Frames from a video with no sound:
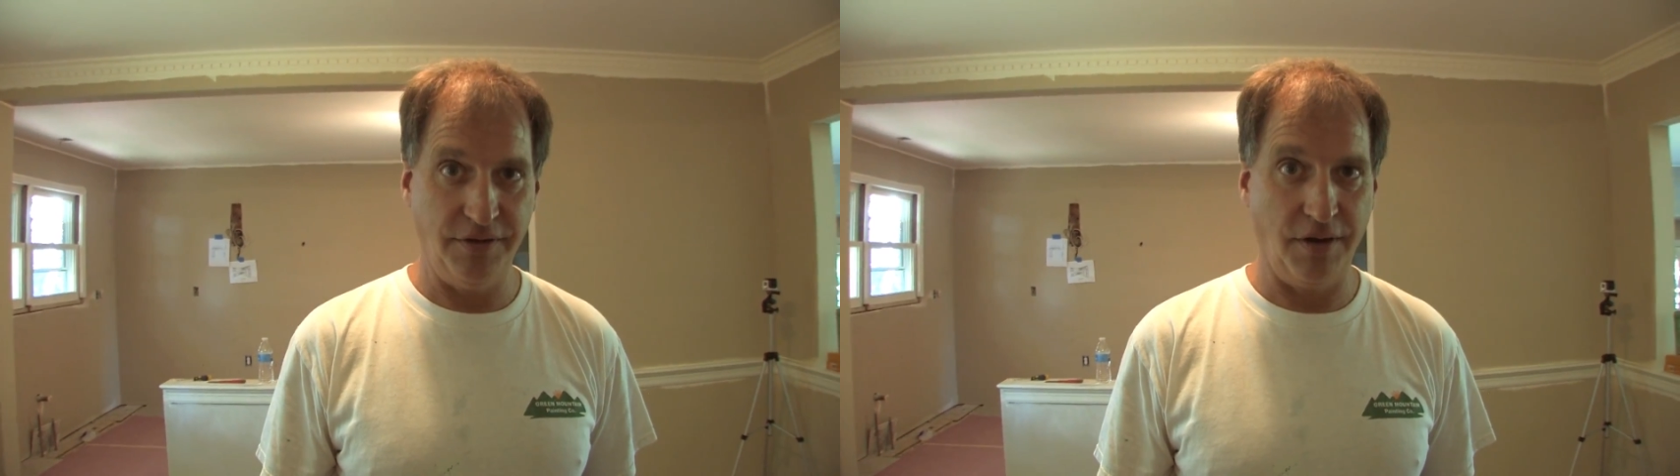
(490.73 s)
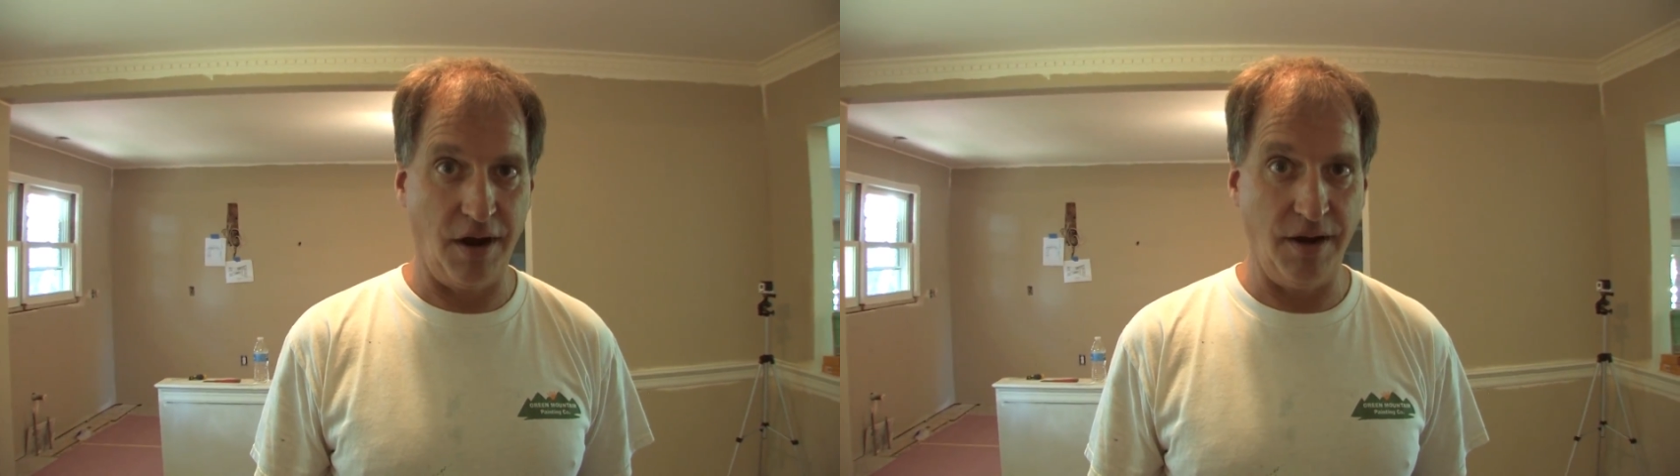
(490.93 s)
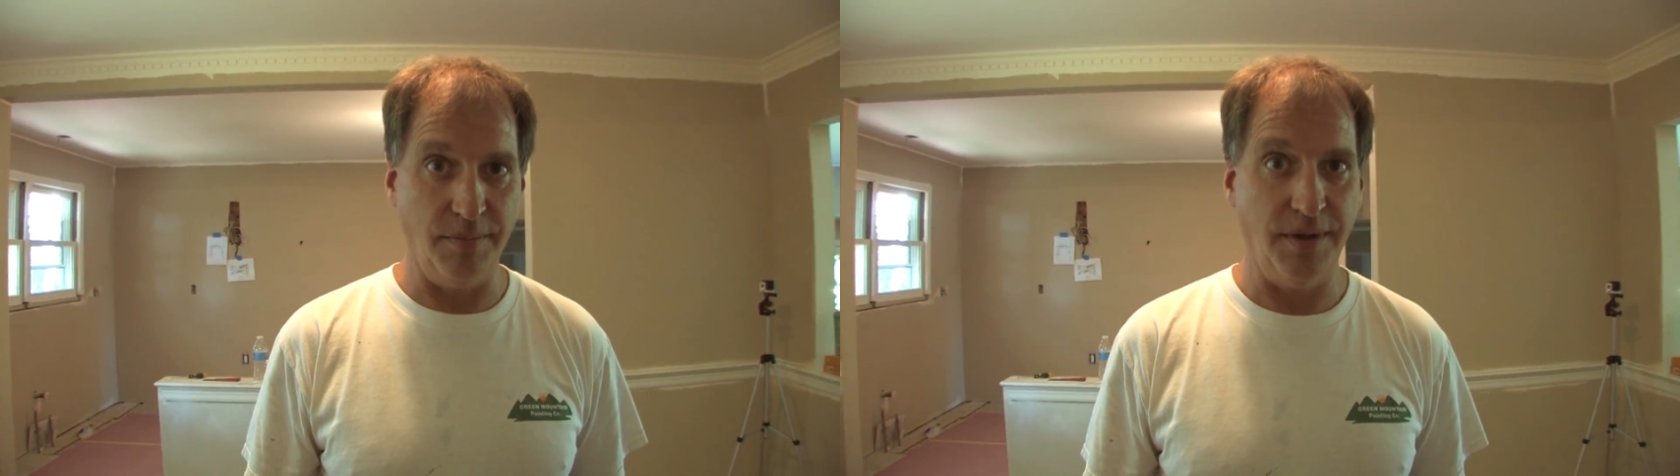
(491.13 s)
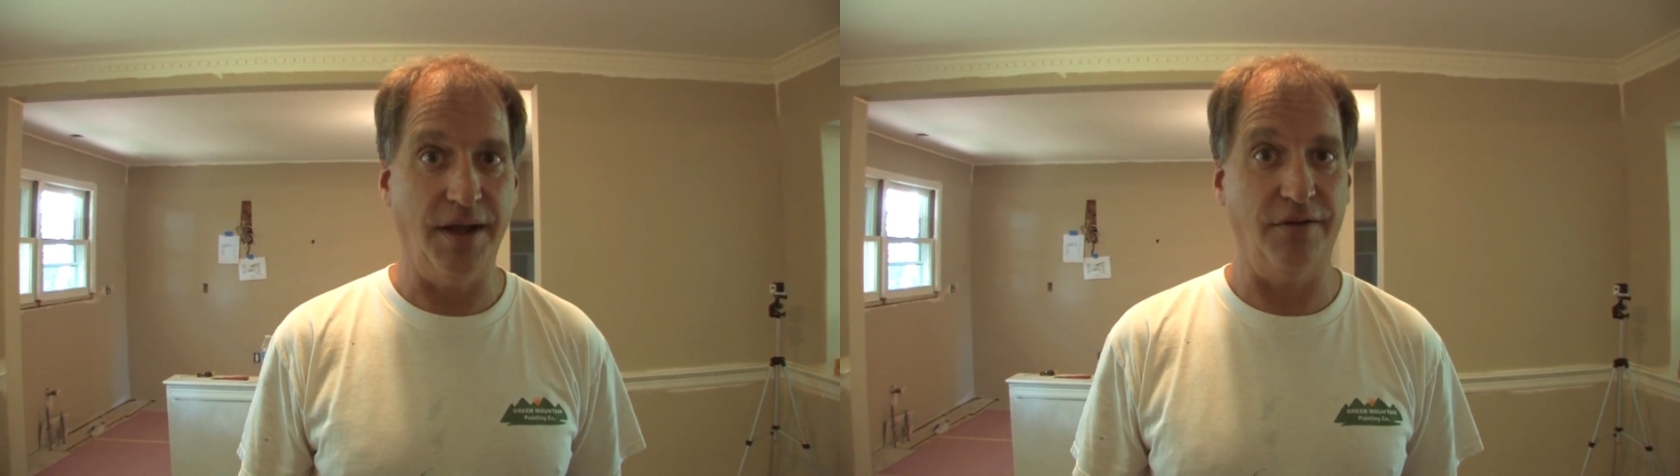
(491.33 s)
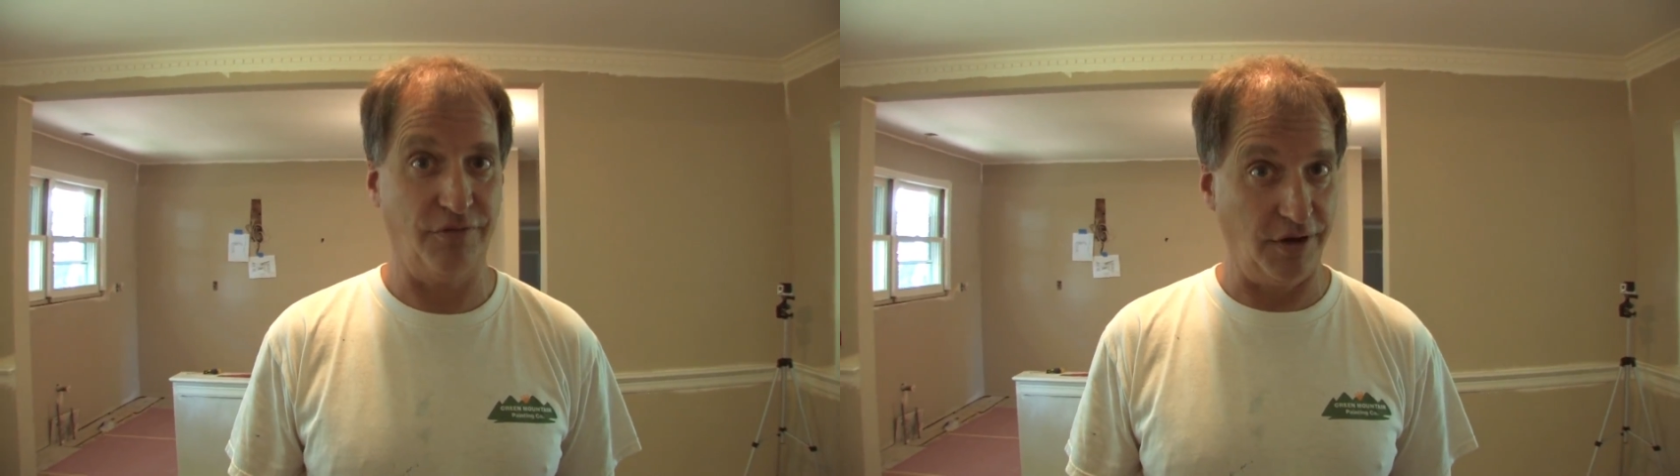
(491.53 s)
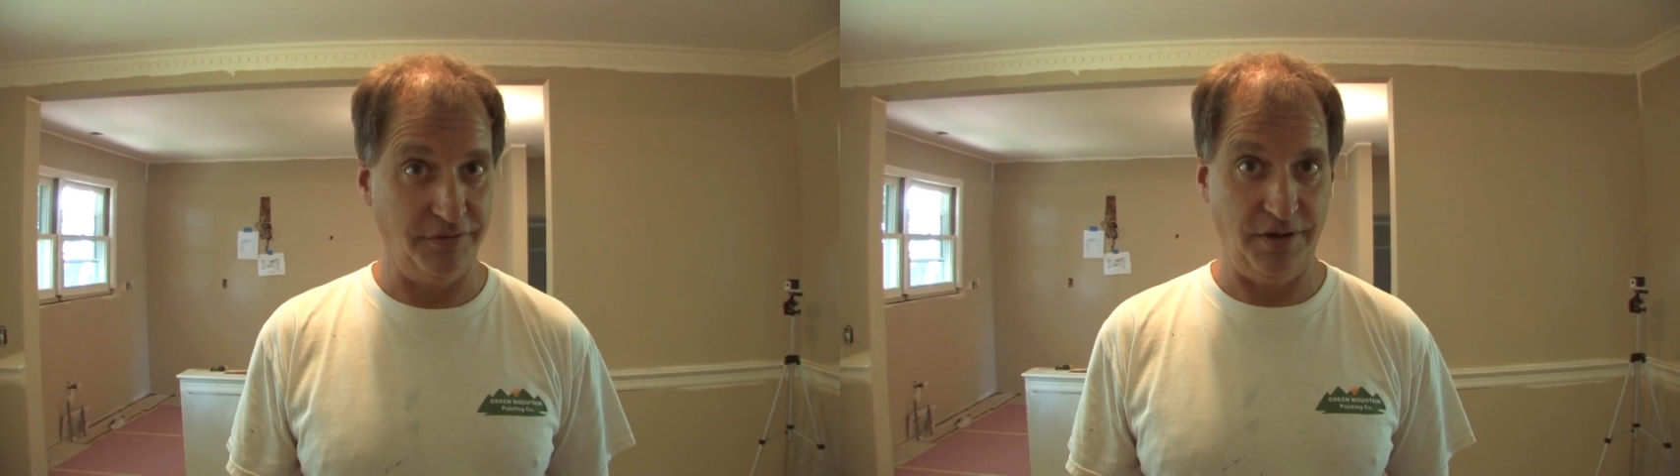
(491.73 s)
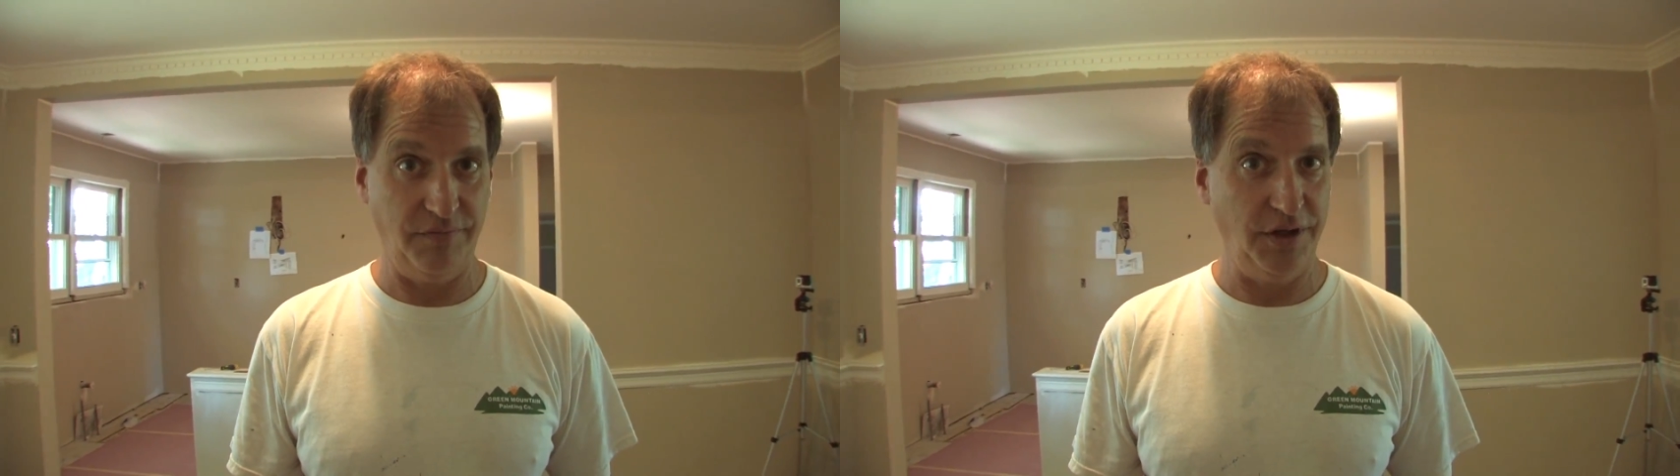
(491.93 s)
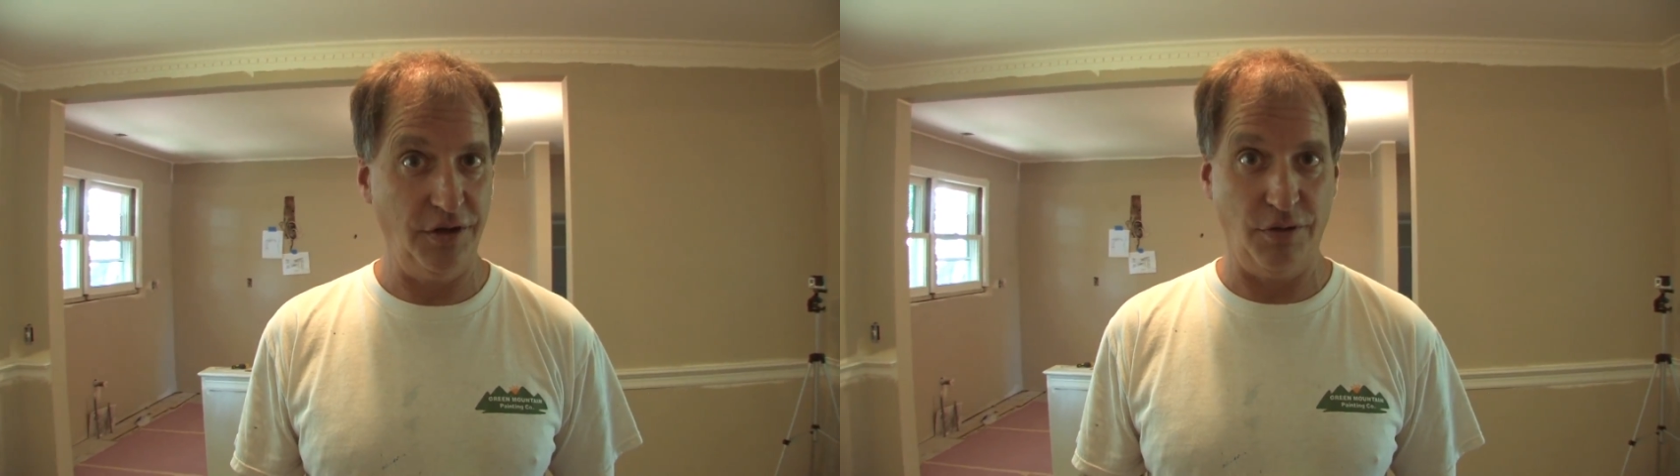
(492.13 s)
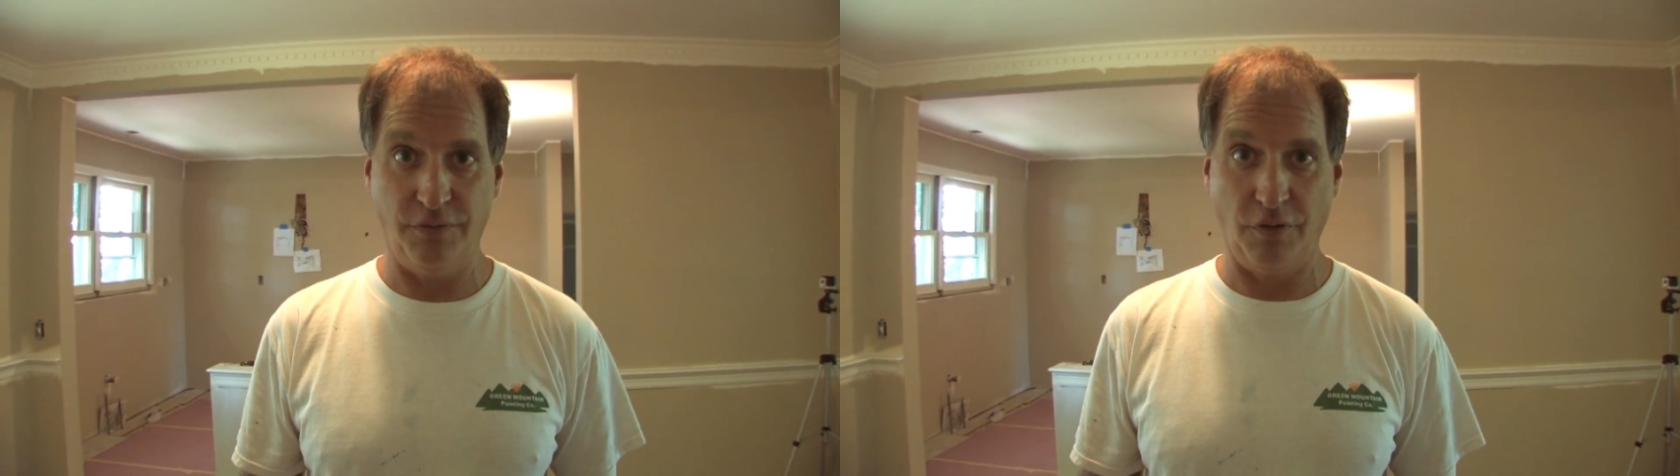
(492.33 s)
time, and it's relatively new.